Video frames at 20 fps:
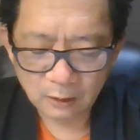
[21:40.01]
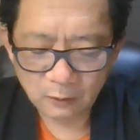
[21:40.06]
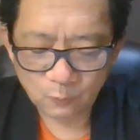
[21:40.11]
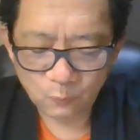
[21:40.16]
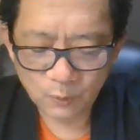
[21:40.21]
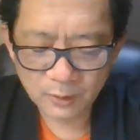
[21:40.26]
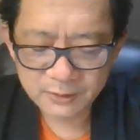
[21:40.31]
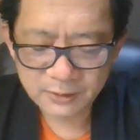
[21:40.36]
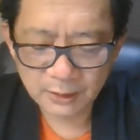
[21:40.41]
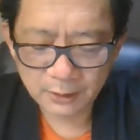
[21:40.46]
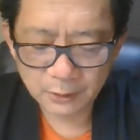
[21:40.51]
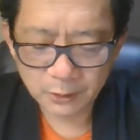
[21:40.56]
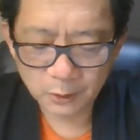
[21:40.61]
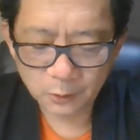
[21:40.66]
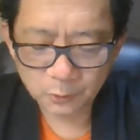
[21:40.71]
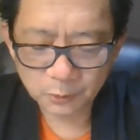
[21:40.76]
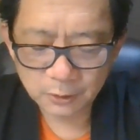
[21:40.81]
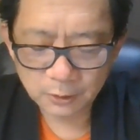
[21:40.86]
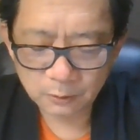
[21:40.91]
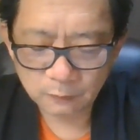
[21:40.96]
was a
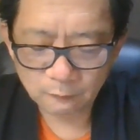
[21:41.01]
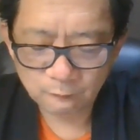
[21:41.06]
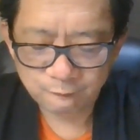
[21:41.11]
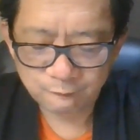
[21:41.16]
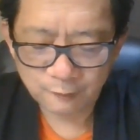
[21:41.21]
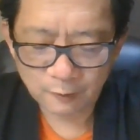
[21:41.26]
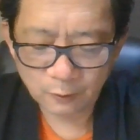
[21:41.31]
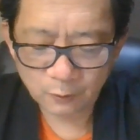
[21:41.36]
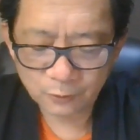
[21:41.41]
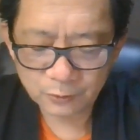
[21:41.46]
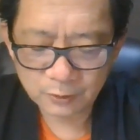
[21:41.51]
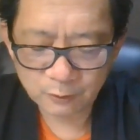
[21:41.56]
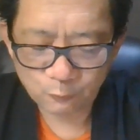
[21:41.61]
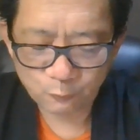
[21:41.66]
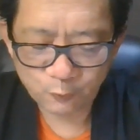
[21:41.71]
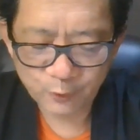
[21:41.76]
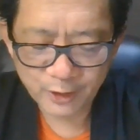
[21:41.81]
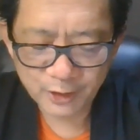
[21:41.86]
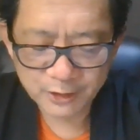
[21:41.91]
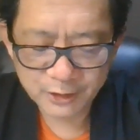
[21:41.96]
duty to follow the
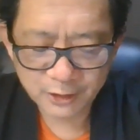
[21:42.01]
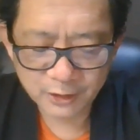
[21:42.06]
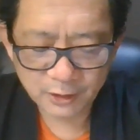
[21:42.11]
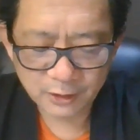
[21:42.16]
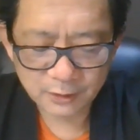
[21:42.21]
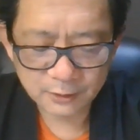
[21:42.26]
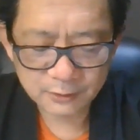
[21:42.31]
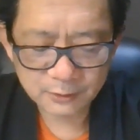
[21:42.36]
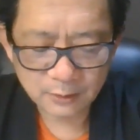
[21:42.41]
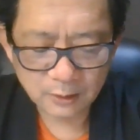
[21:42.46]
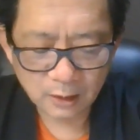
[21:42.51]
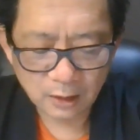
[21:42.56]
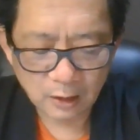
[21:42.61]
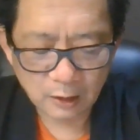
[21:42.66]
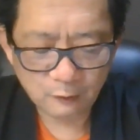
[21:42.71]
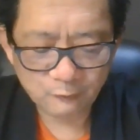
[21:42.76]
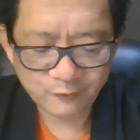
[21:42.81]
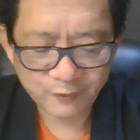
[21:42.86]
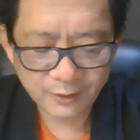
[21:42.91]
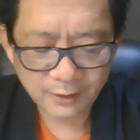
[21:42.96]
wishes
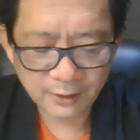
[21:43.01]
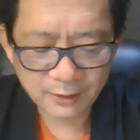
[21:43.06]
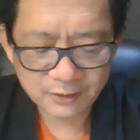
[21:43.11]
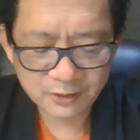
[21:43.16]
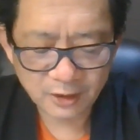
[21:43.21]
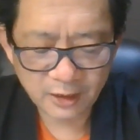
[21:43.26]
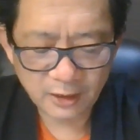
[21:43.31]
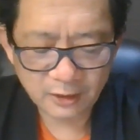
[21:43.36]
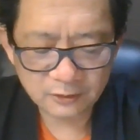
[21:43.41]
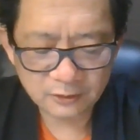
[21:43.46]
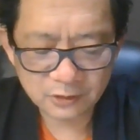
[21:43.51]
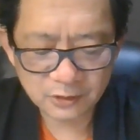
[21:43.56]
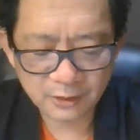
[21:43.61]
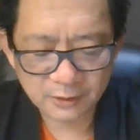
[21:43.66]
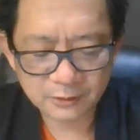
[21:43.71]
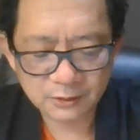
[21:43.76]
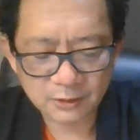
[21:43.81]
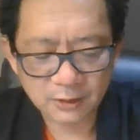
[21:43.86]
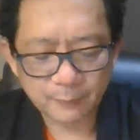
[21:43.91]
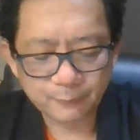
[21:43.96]
of his
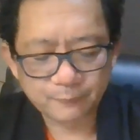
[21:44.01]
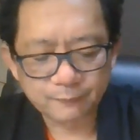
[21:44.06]
ancestors.